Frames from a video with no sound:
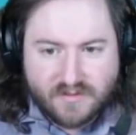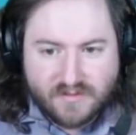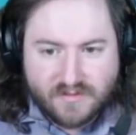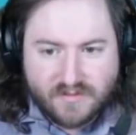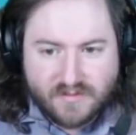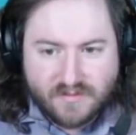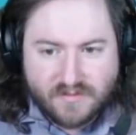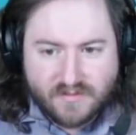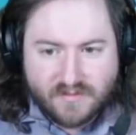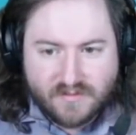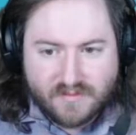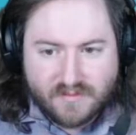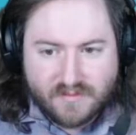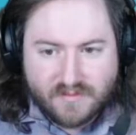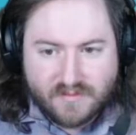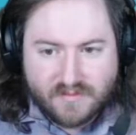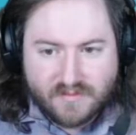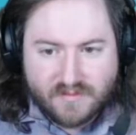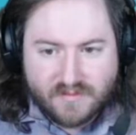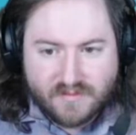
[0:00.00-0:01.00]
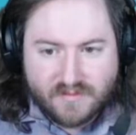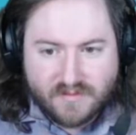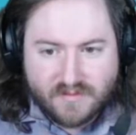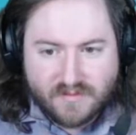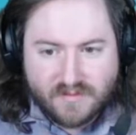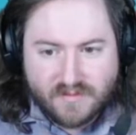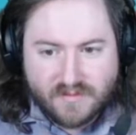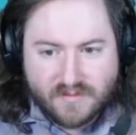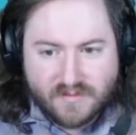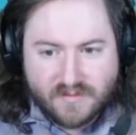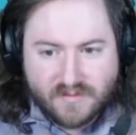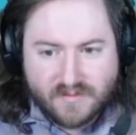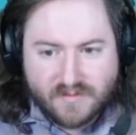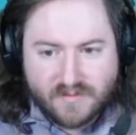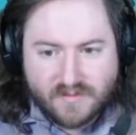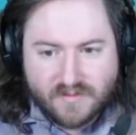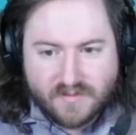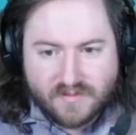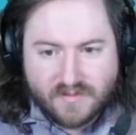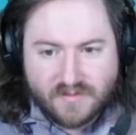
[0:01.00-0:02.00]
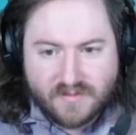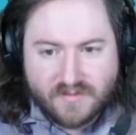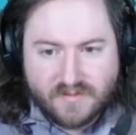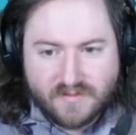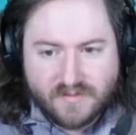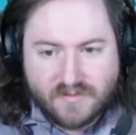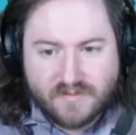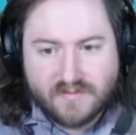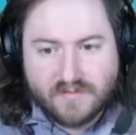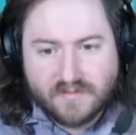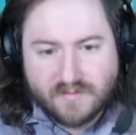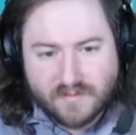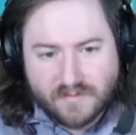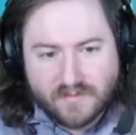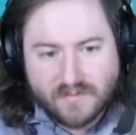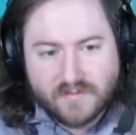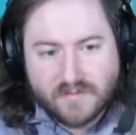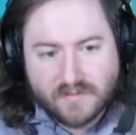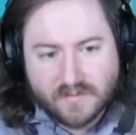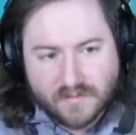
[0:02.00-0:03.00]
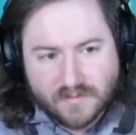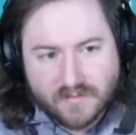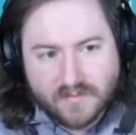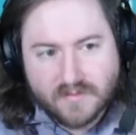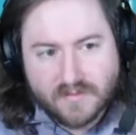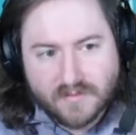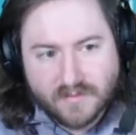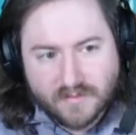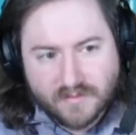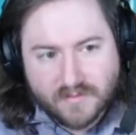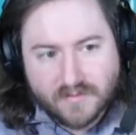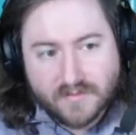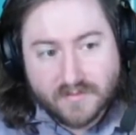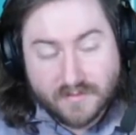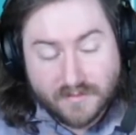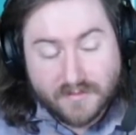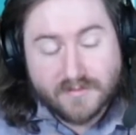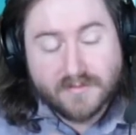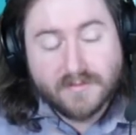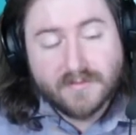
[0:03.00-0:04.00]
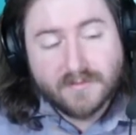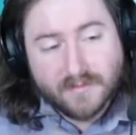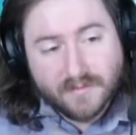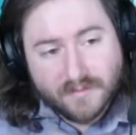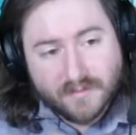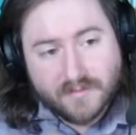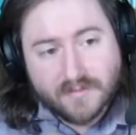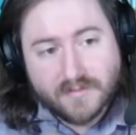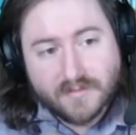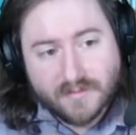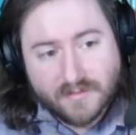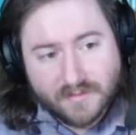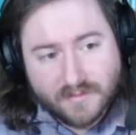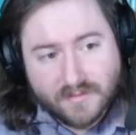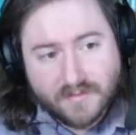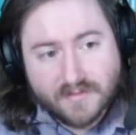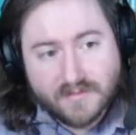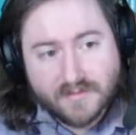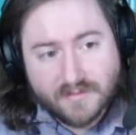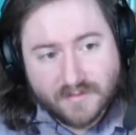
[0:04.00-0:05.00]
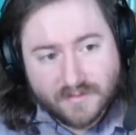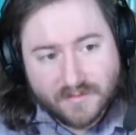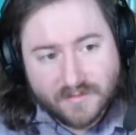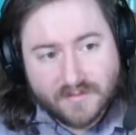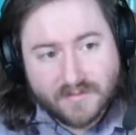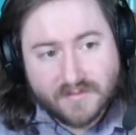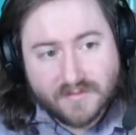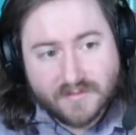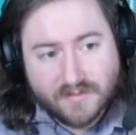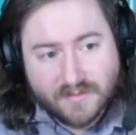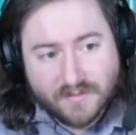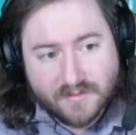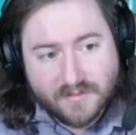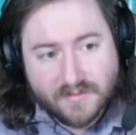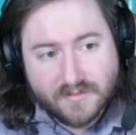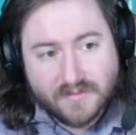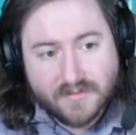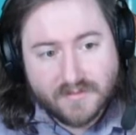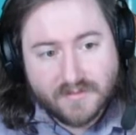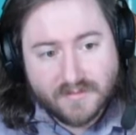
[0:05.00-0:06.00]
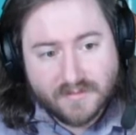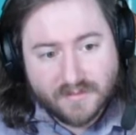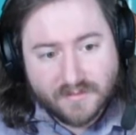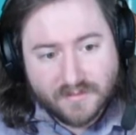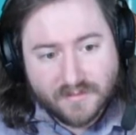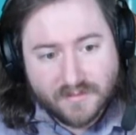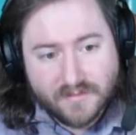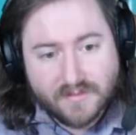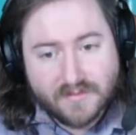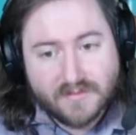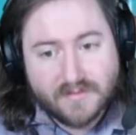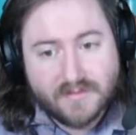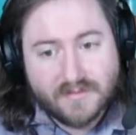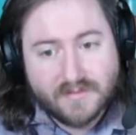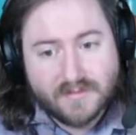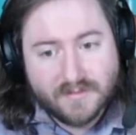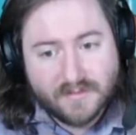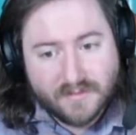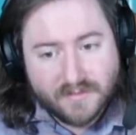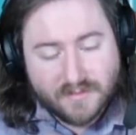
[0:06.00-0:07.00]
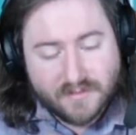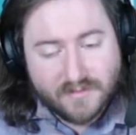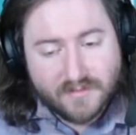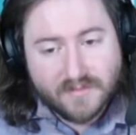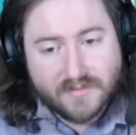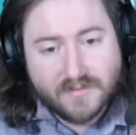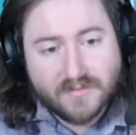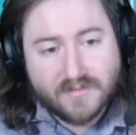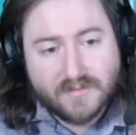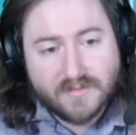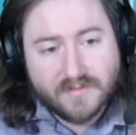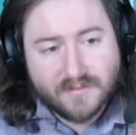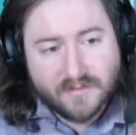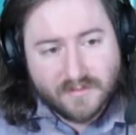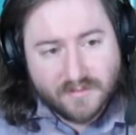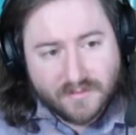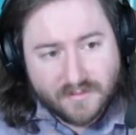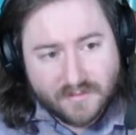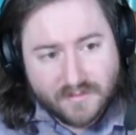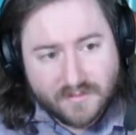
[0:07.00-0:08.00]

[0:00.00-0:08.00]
The person shown says nothing.